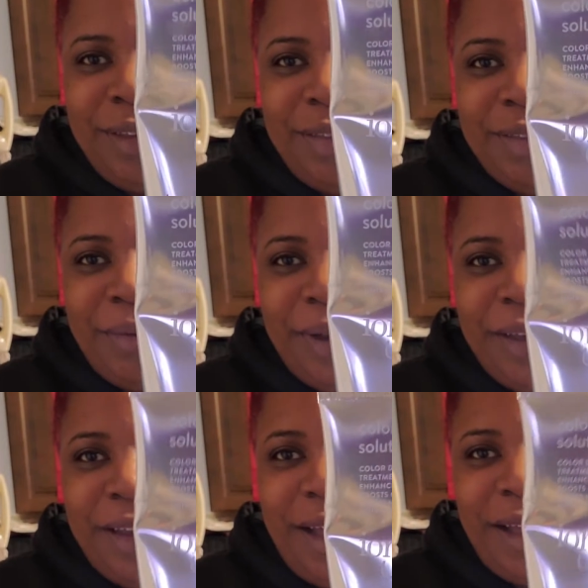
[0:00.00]
the red
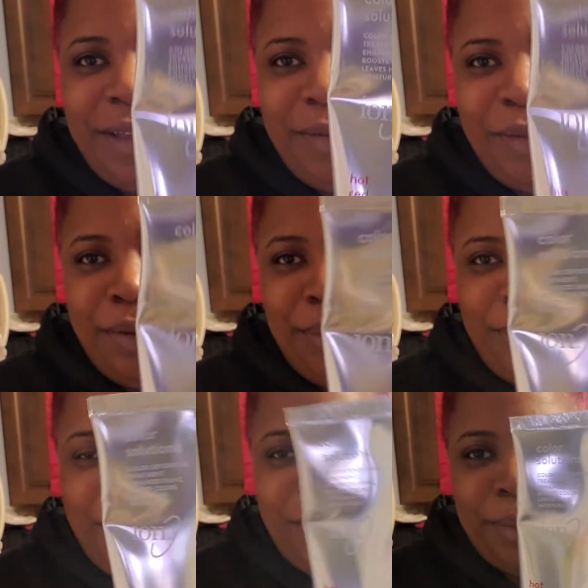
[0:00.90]
hot
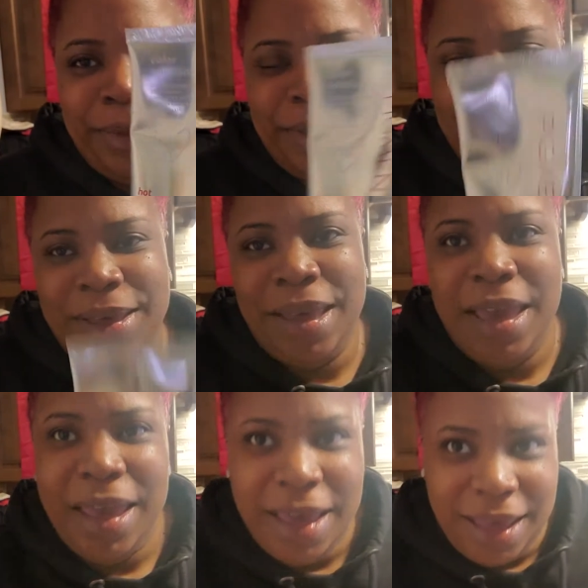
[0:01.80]
pigment,
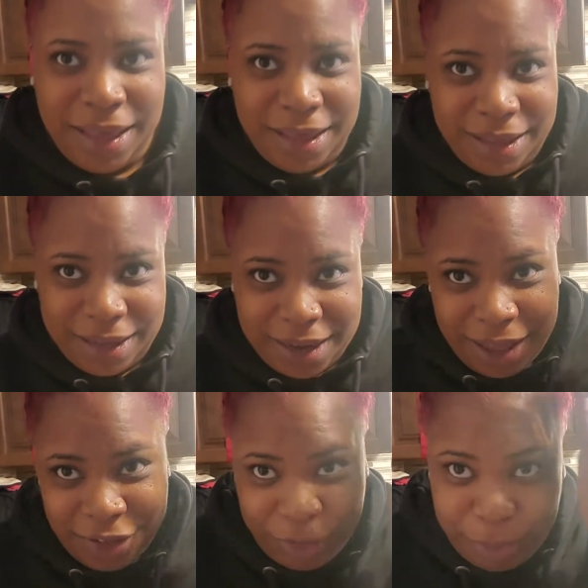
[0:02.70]
and I
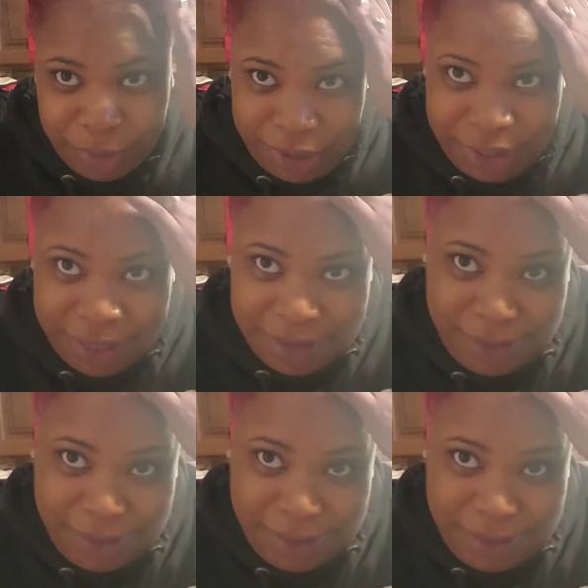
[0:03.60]
just put it